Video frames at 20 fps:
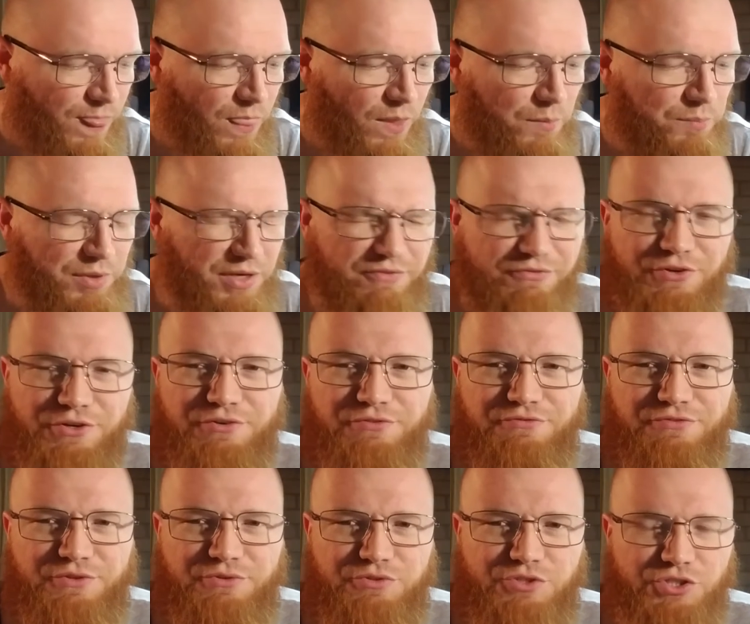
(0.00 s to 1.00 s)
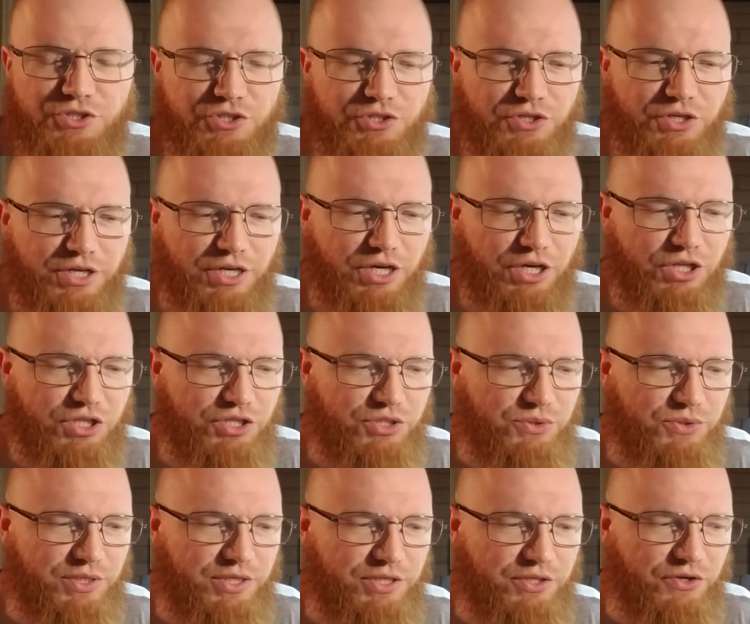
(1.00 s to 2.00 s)
But if your future
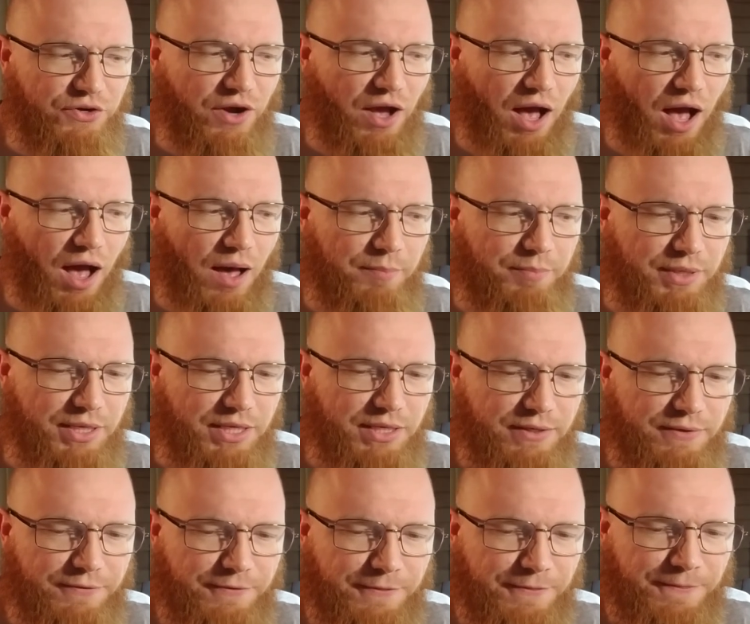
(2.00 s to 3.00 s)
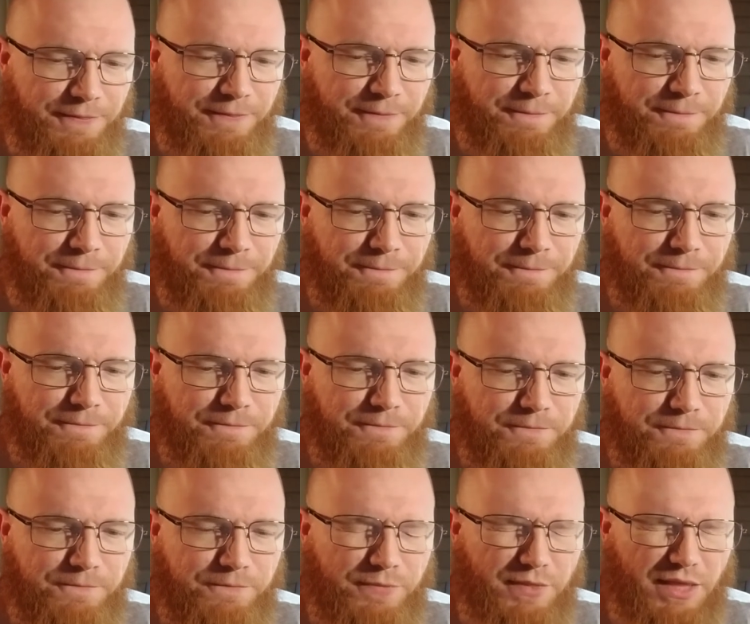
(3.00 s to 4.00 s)
included your hobby,
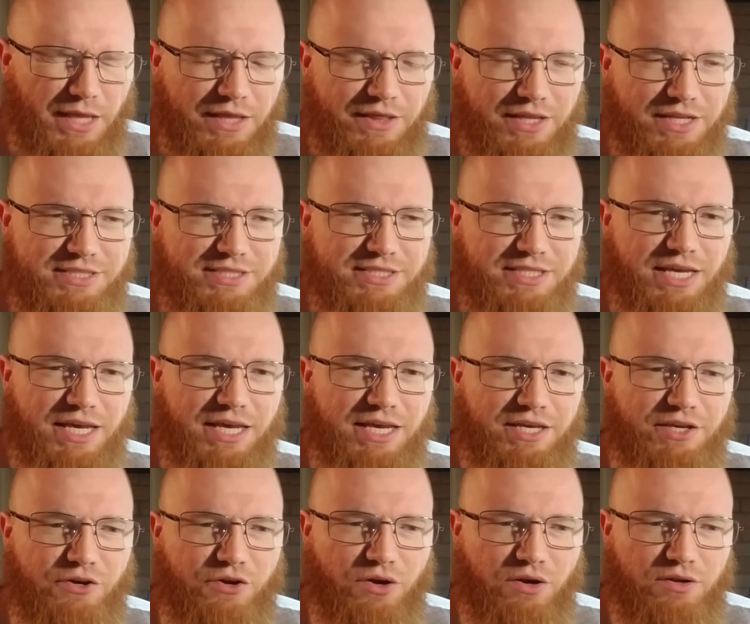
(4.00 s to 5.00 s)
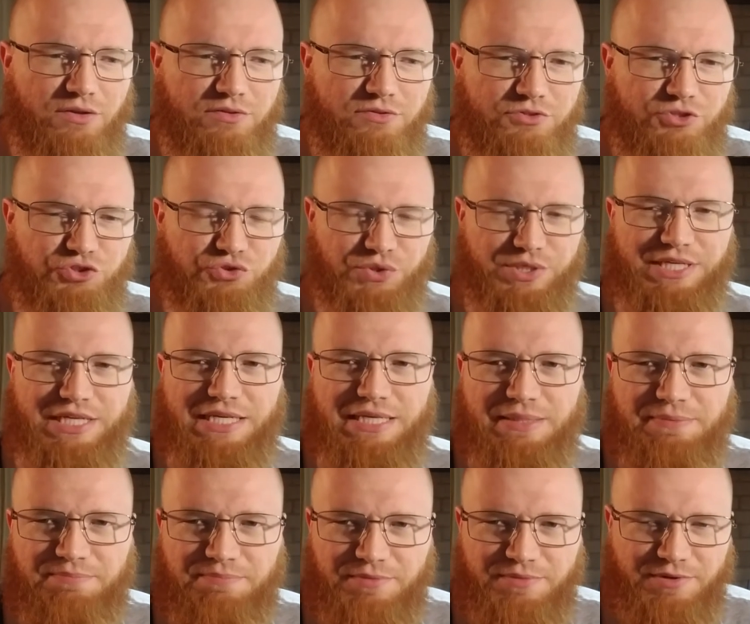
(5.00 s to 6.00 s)
and let's say your
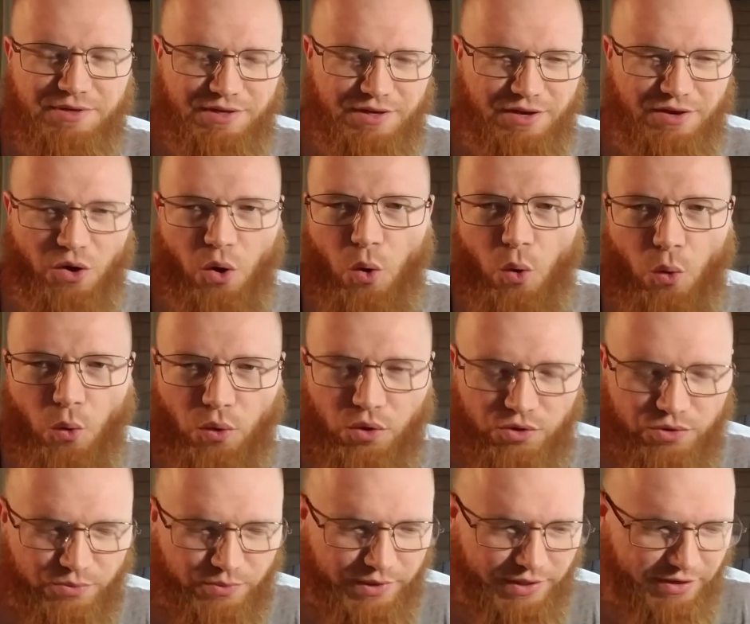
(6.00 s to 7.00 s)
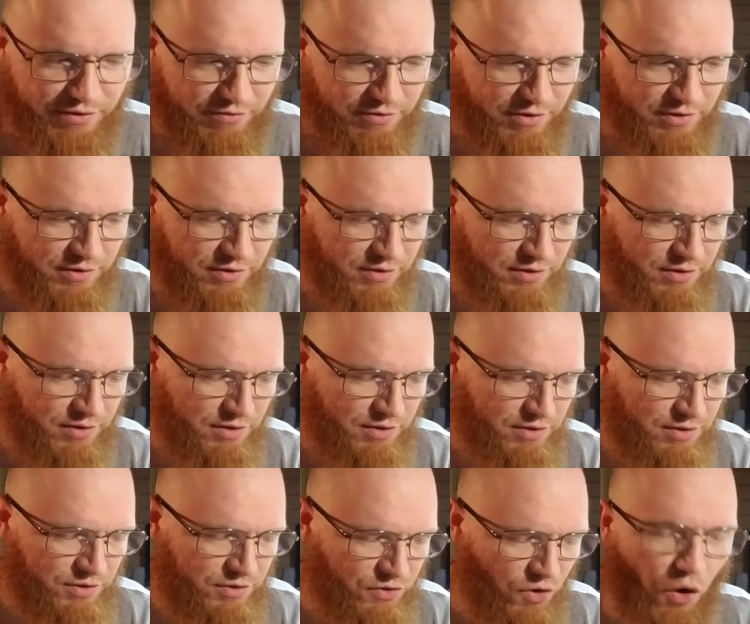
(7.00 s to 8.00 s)
dream goal or whatever,
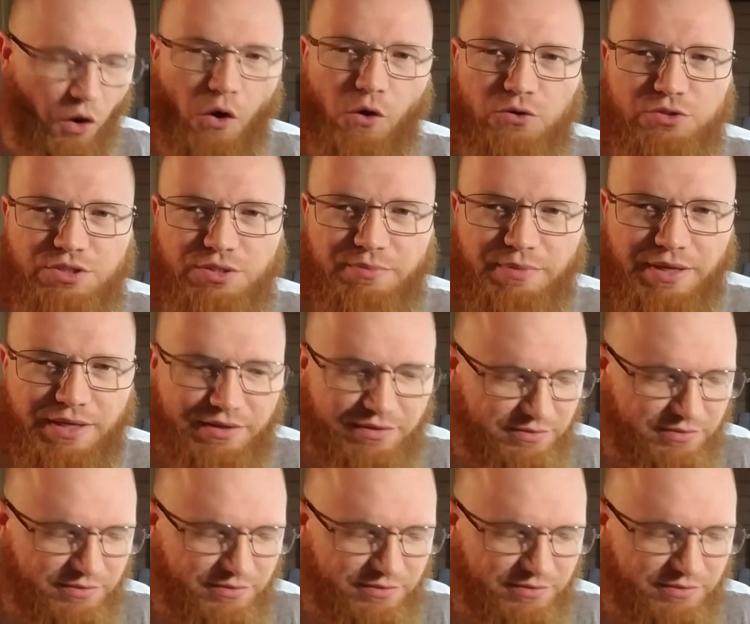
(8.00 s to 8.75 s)
your ultimate,